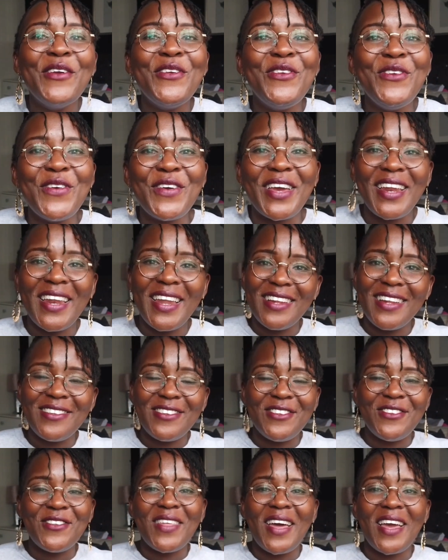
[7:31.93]
You can learn
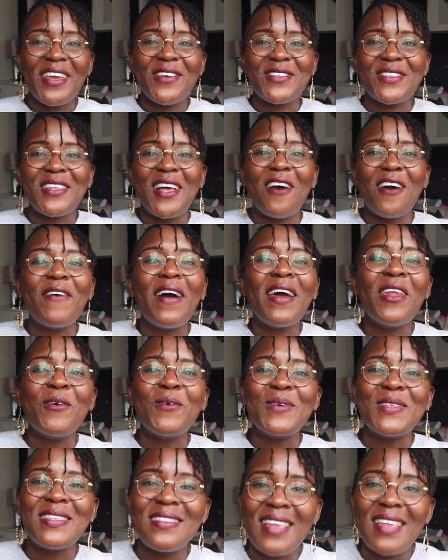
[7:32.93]
to do that yourself and it
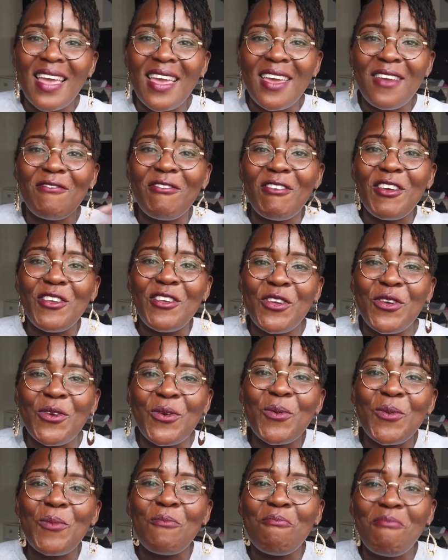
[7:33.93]
will save
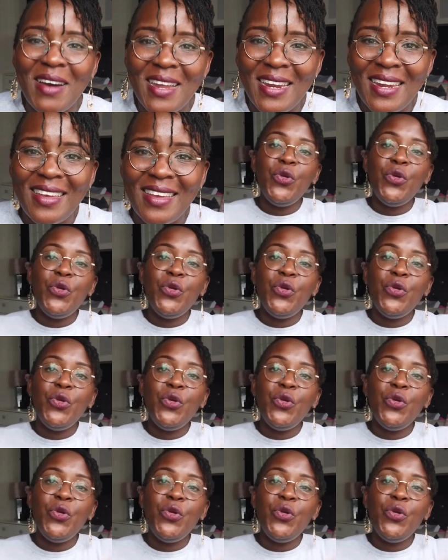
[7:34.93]
you money.